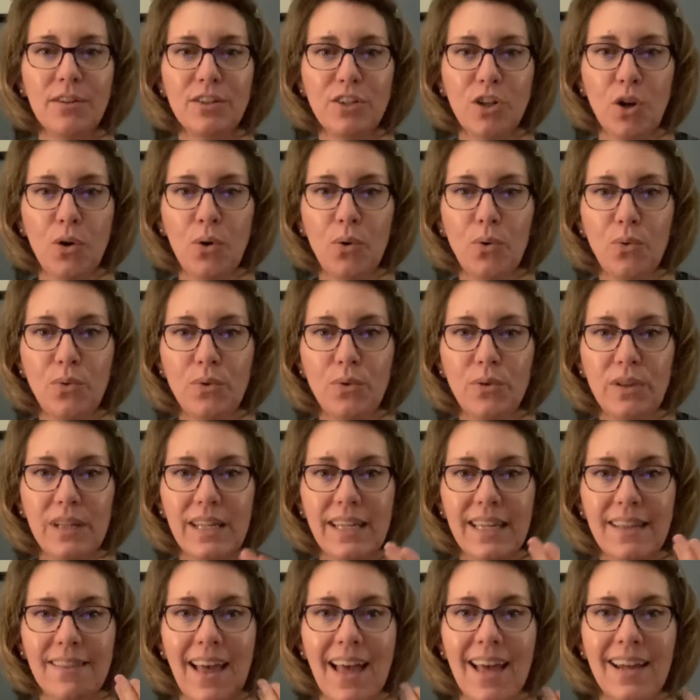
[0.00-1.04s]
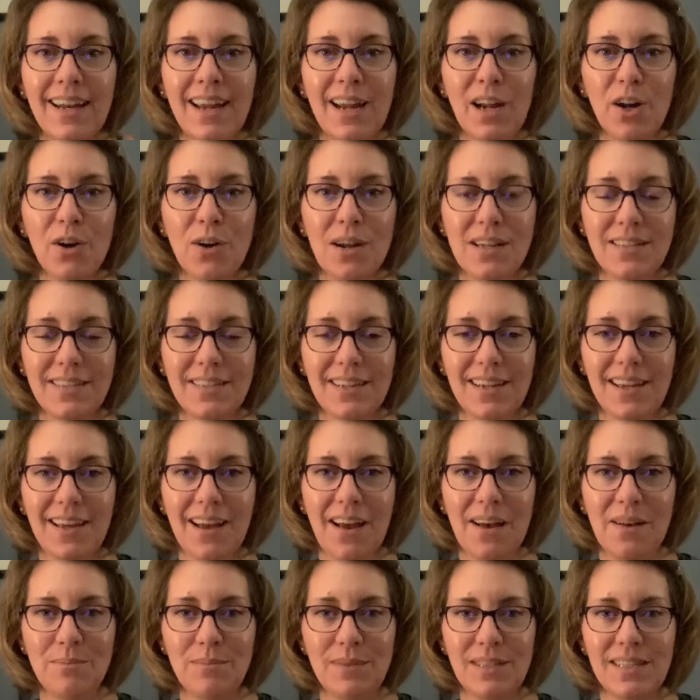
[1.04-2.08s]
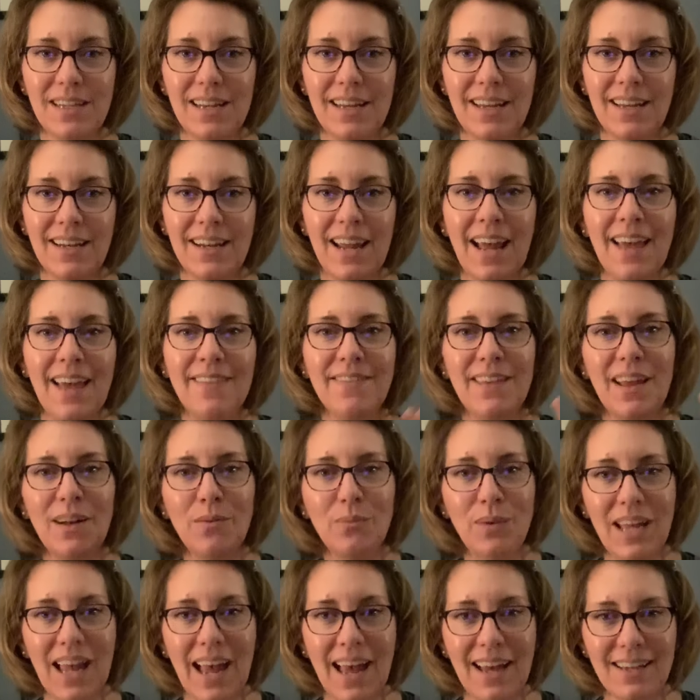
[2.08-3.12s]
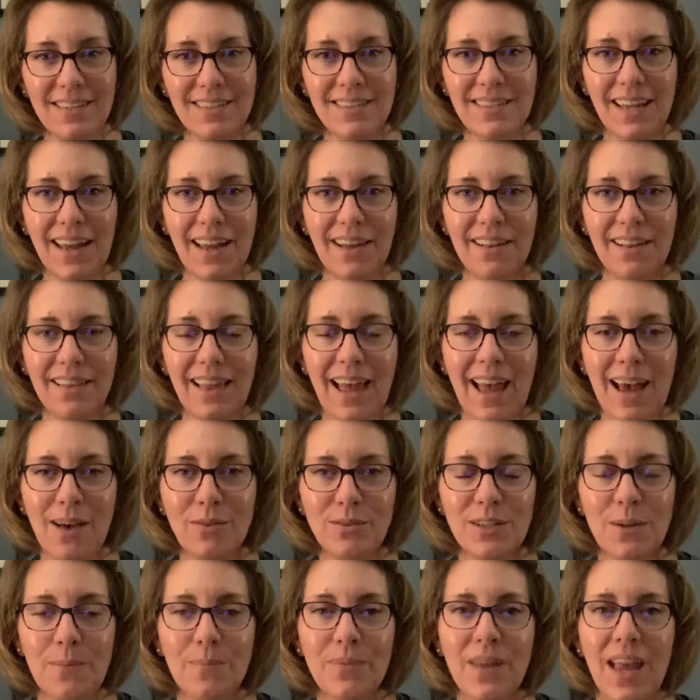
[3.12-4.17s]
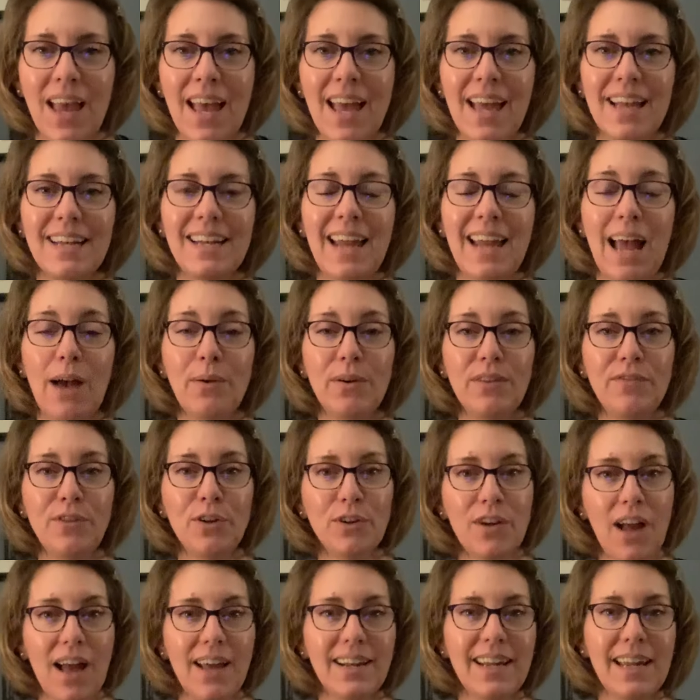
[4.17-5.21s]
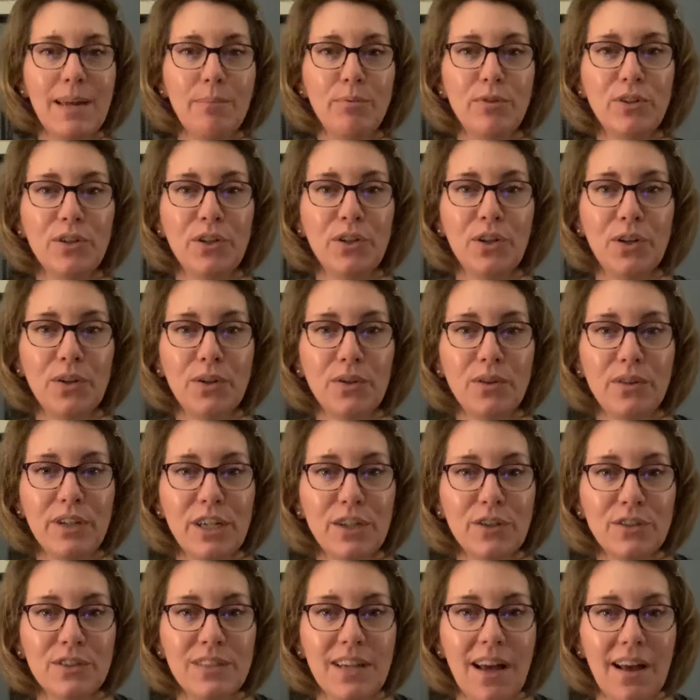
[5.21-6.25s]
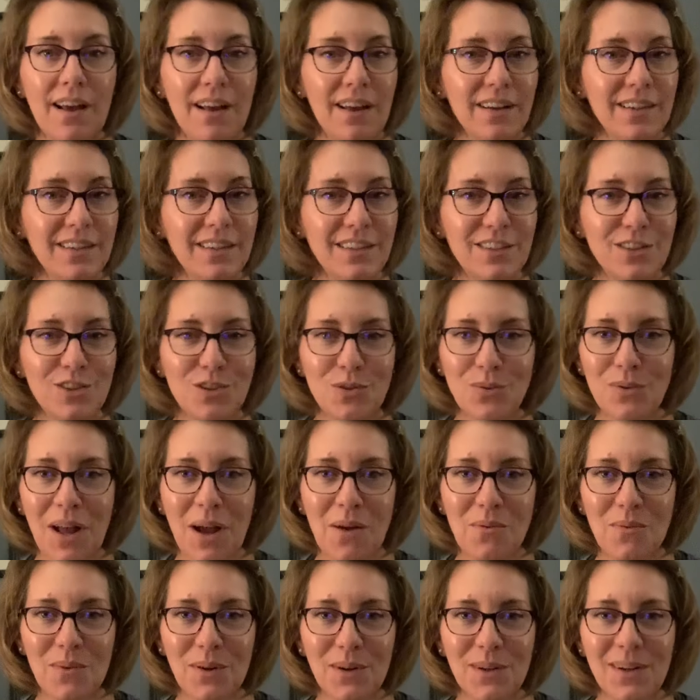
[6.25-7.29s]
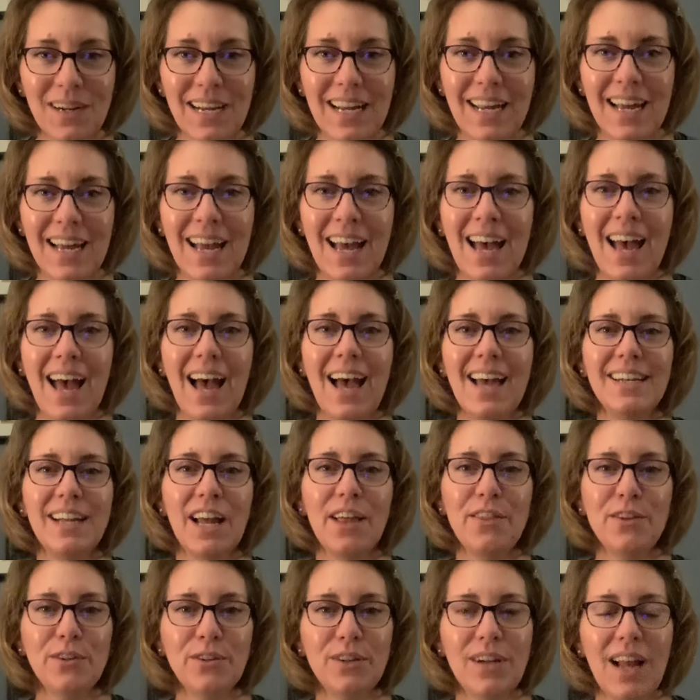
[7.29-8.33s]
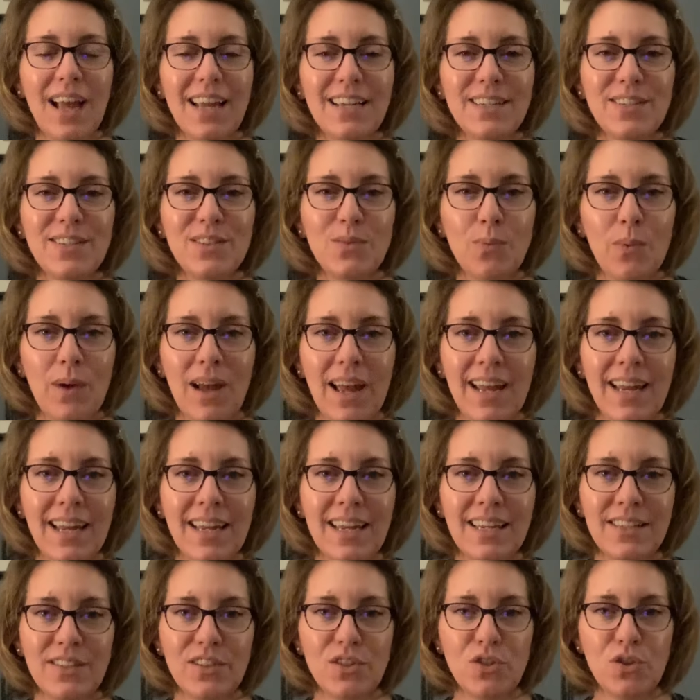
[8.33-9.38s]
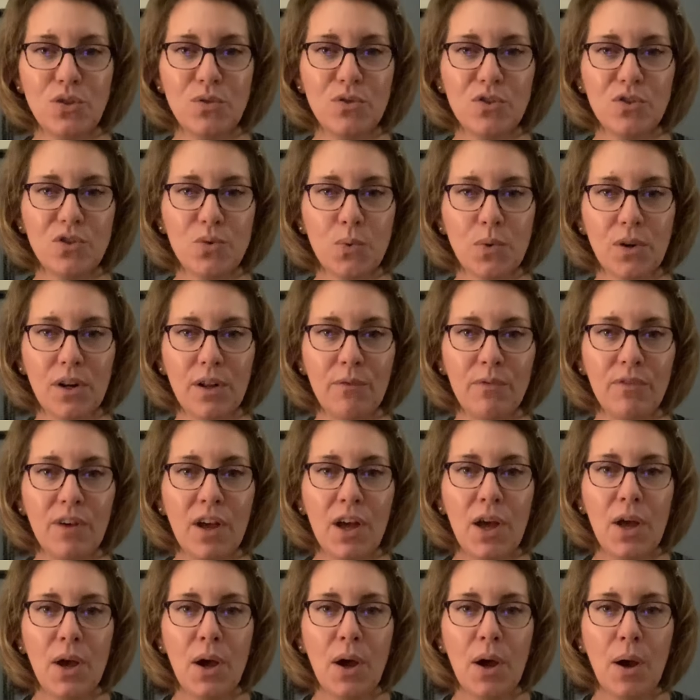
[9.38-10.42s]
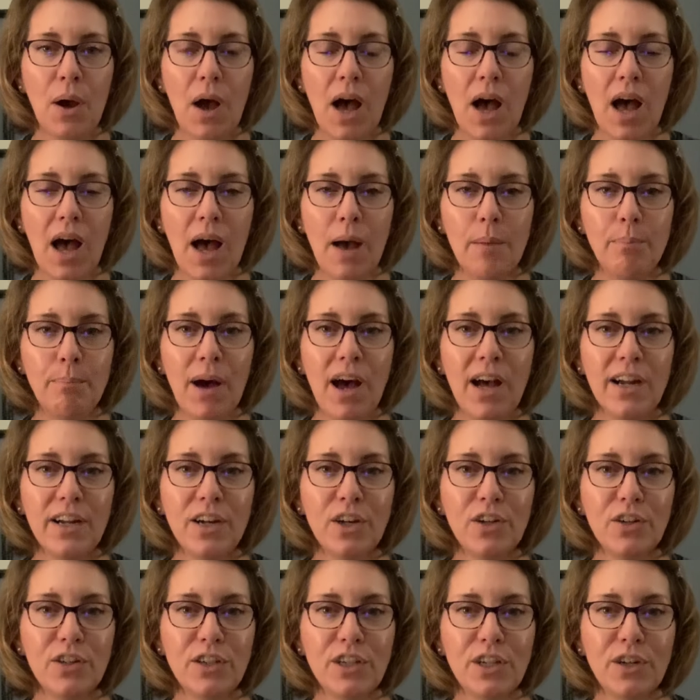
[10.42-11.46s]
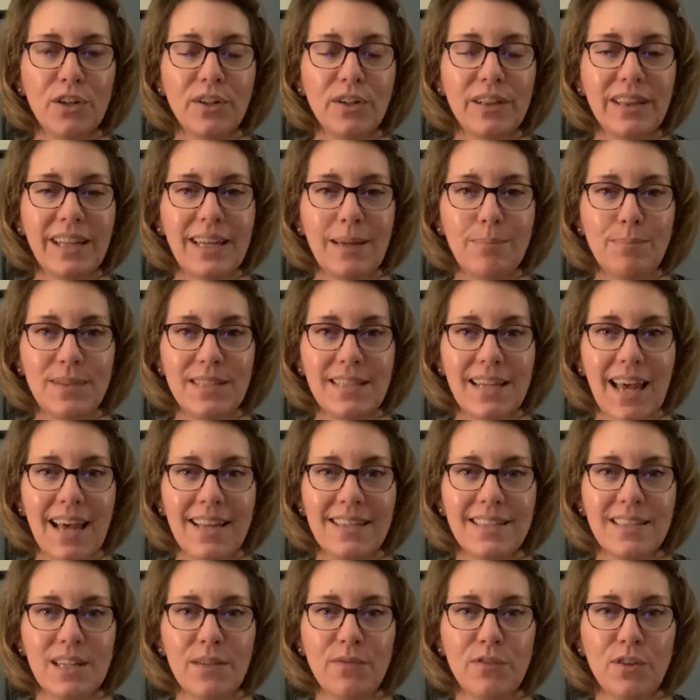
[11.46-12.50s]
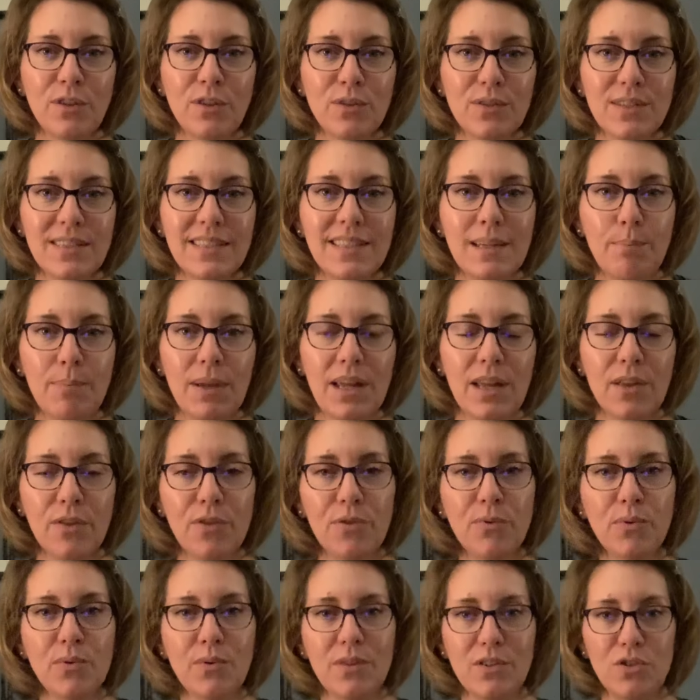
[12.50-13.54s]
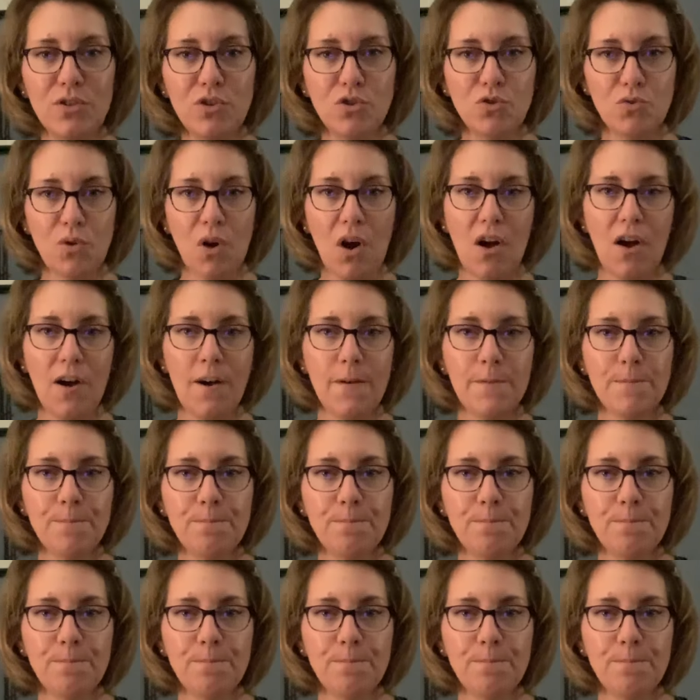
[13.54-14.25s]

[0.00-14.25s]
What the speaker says: cooling that air as it comes in, and then we exhale out. Now, if you're not able to curl your tongue, do not worry. Another nice way is to sort of pucker your lips as if you're sipping through a straw.